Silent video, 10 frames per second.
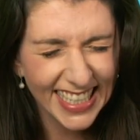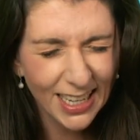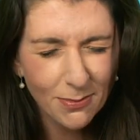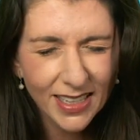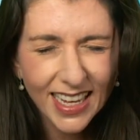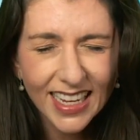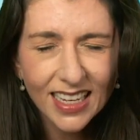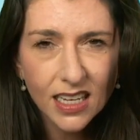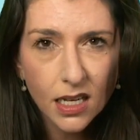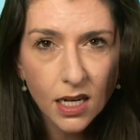and they will be
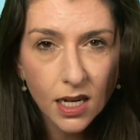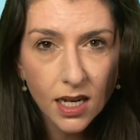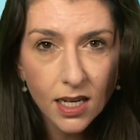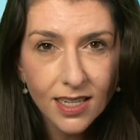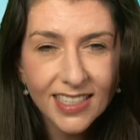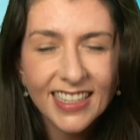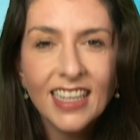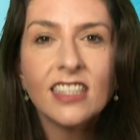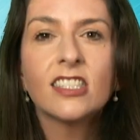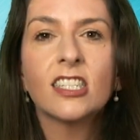like, Huh?
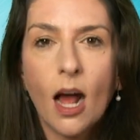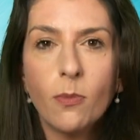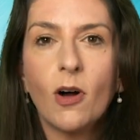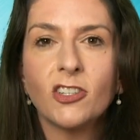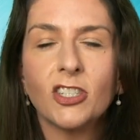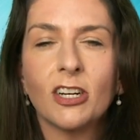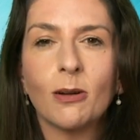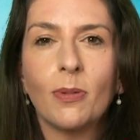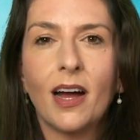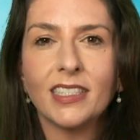Stop watching
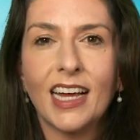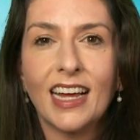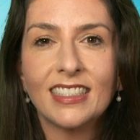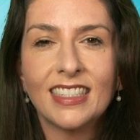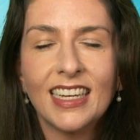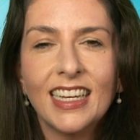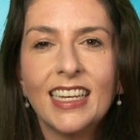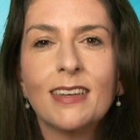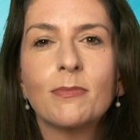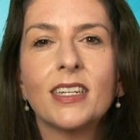her podcast.
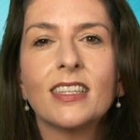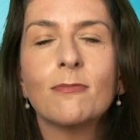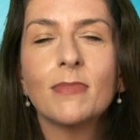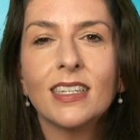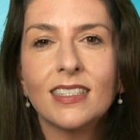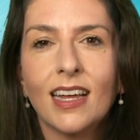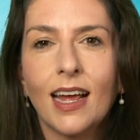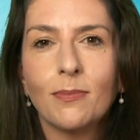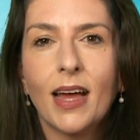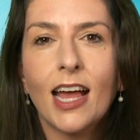But in the
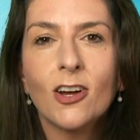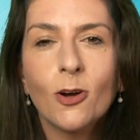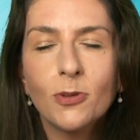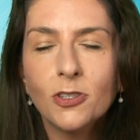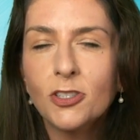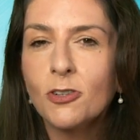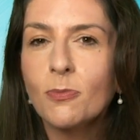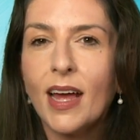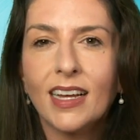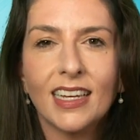meantime, I hope you'll
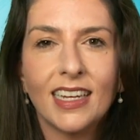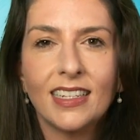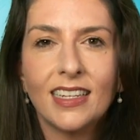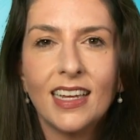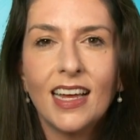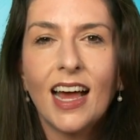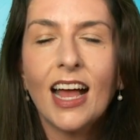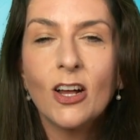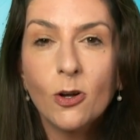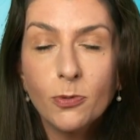tune back in.
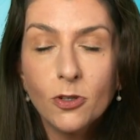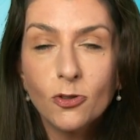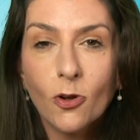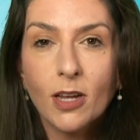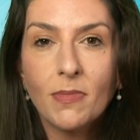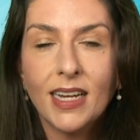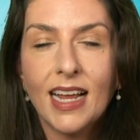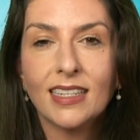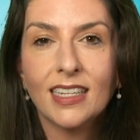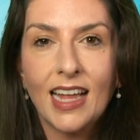I hope you'll join my next